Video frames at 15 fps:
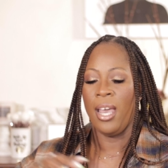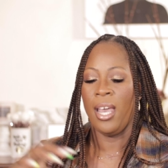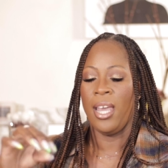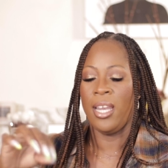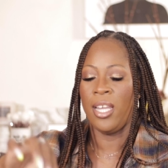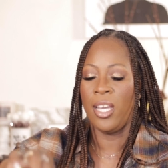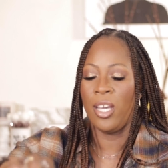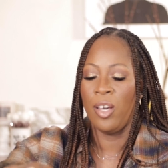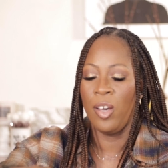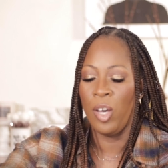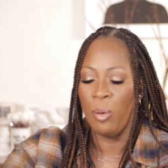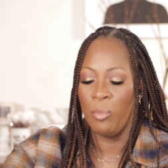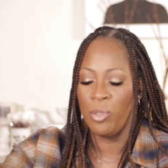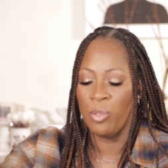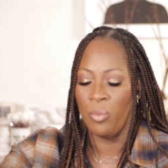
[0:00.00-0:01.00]
and it
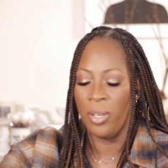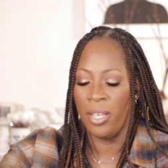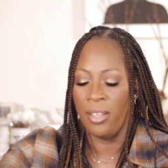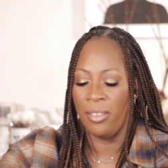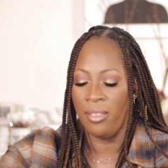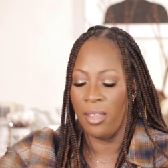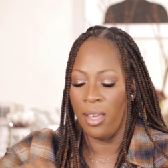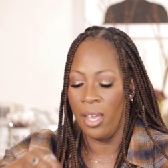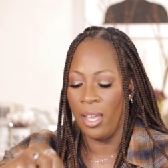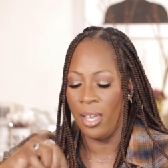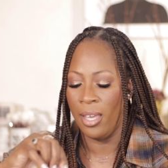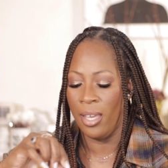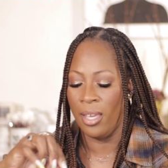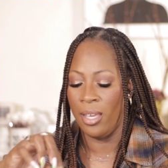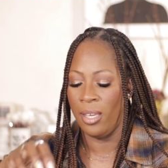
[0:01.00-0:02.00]
comes with
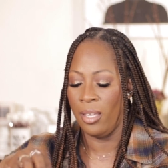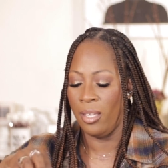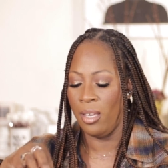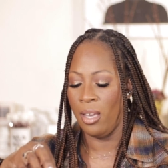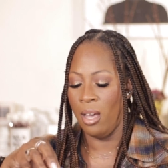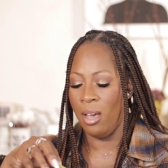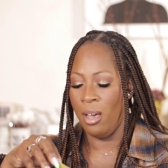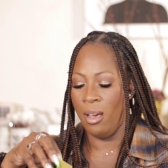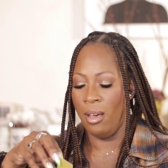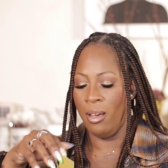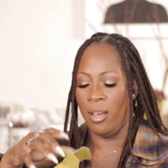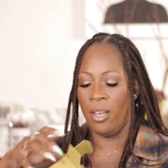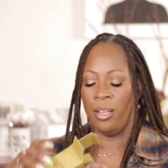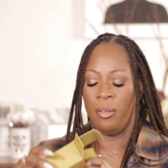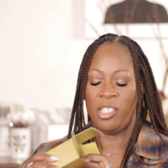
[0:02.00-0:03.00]
a
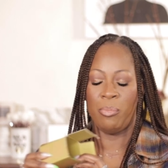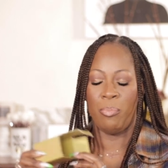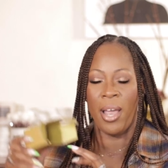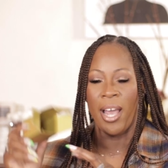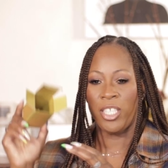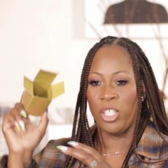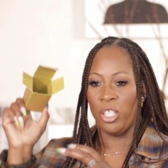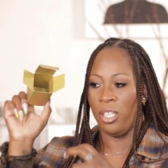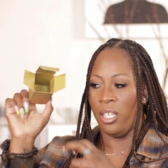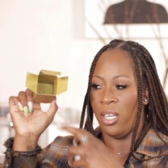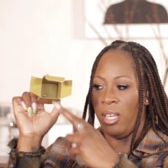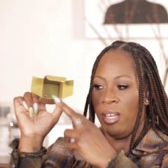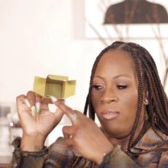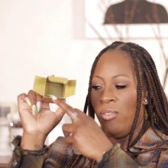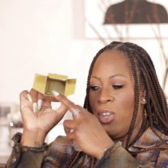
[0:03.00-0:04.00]
uh,
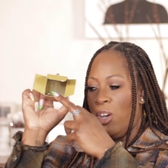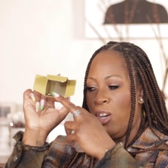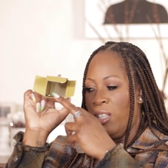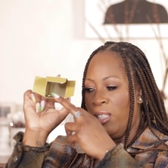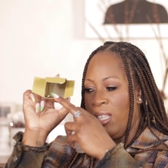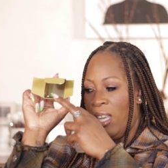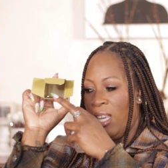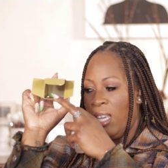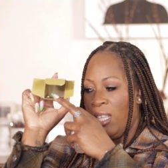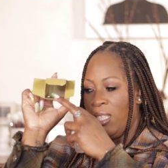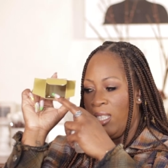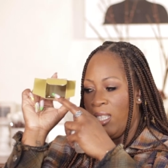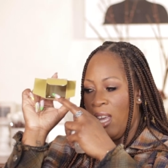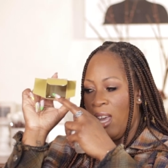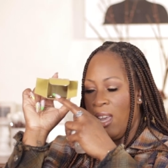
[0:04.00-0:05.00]
spatula on the
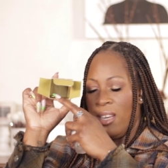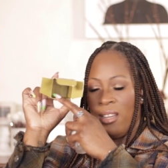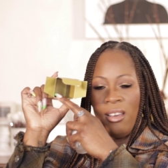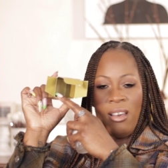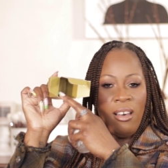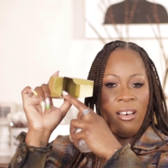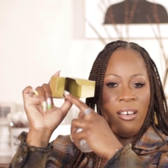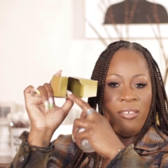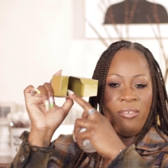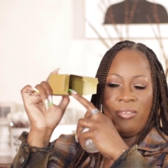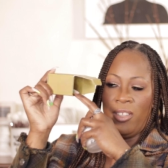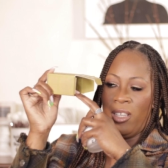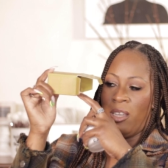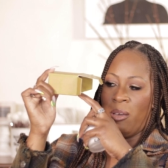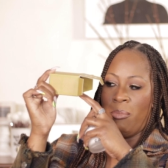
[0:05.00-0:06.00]
inside of
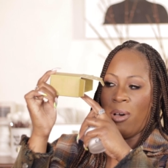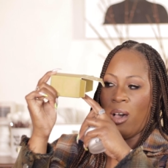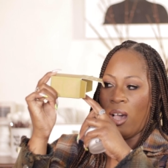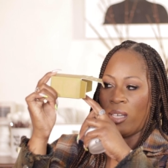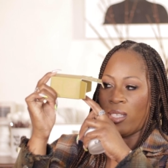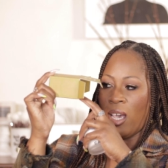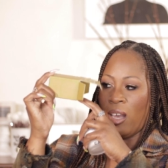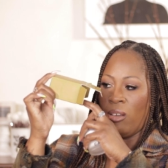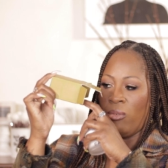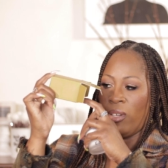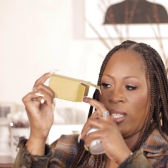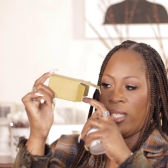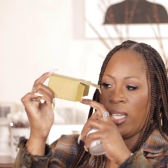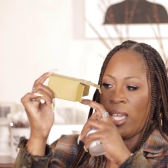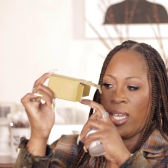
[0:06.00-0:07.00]
the box i don't
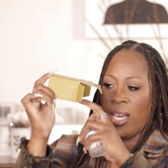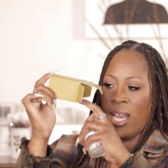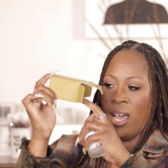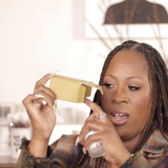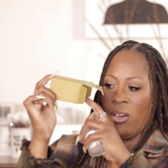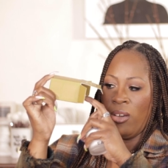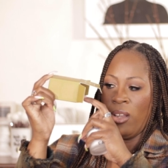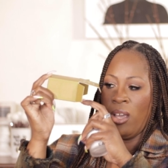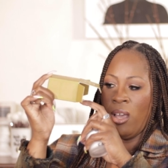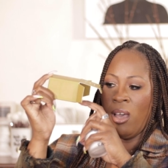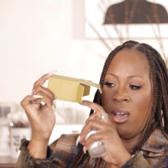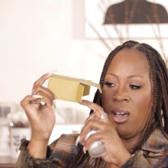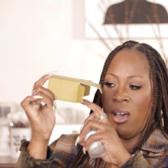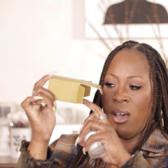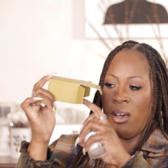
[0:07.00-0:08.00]
want to take it out
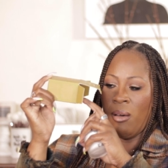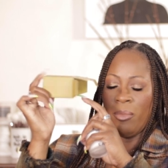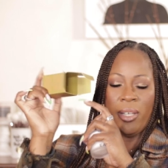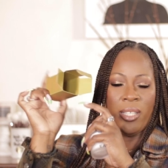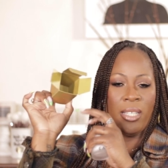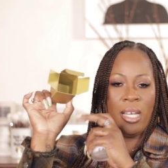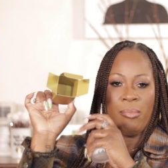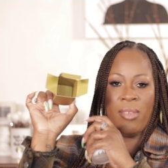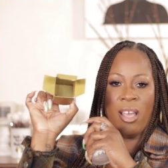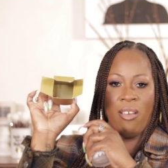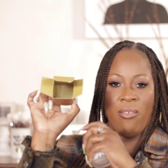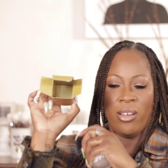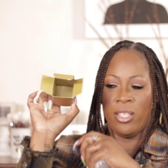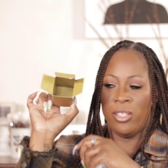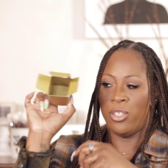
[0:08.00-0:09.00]
because um, i'm not
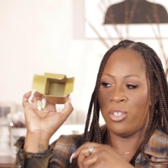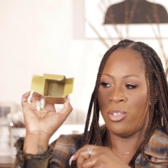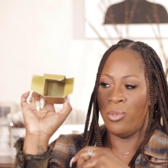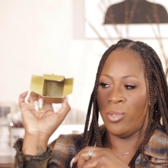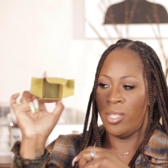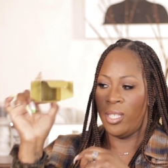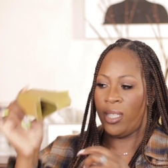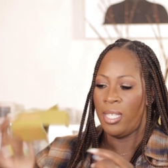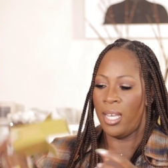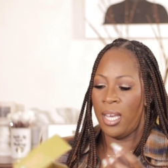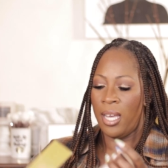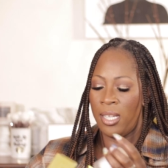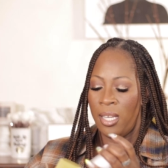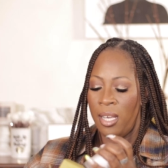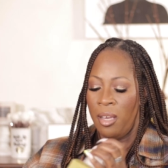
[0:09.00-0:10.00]
ready to use this
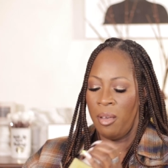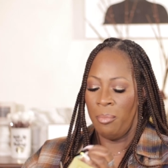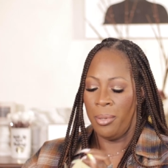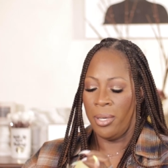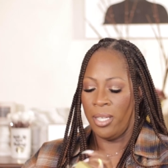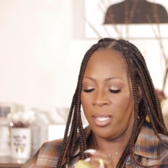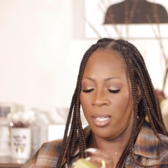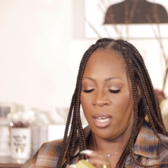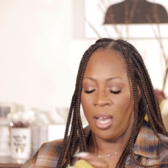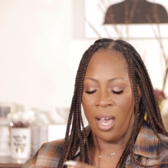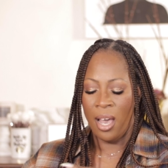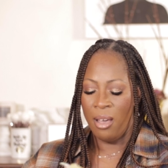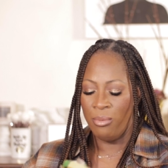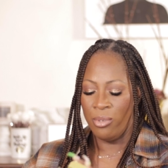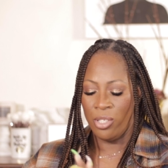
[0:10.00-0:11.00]
yet but
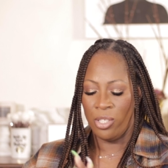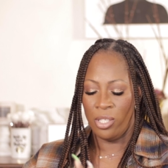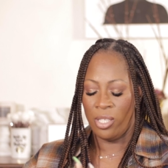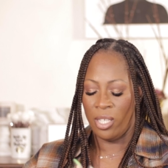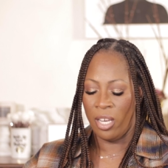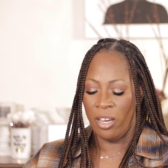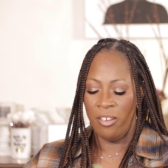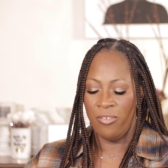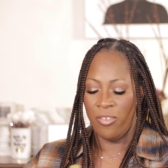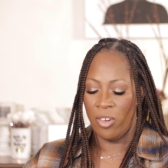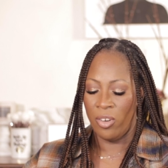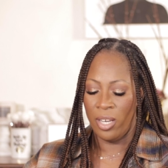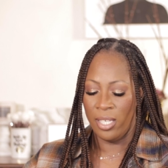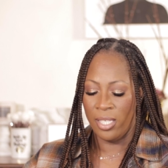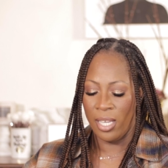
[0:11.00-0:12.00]
i was just here
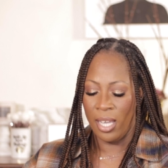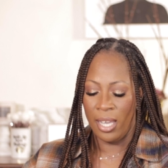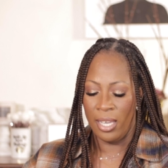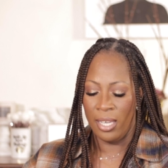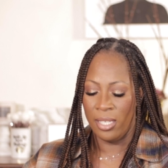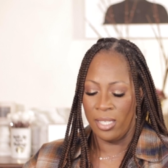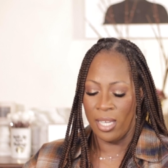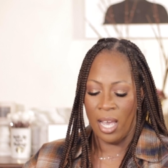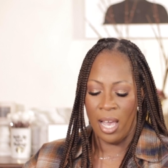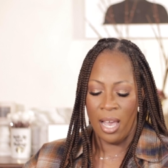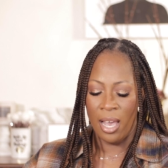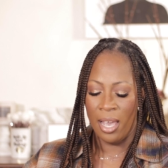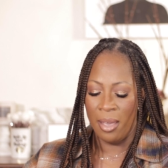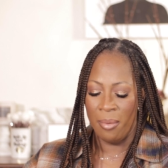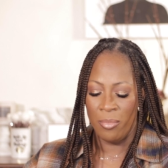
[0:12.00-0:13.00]
for it and
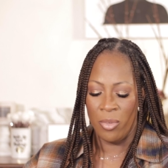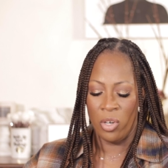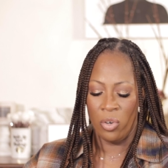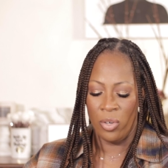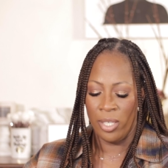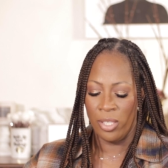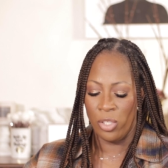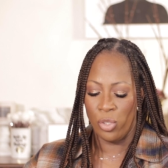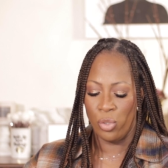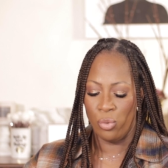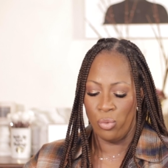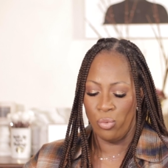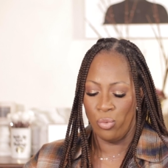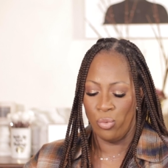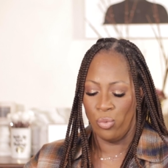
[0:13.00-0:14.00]
i am going
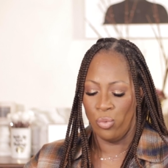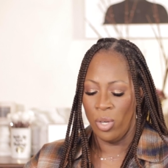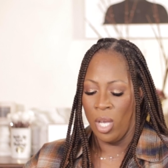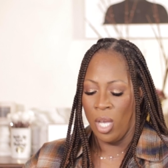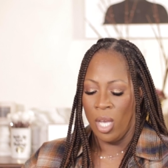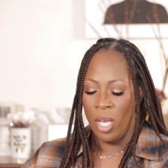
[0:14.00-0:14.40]
to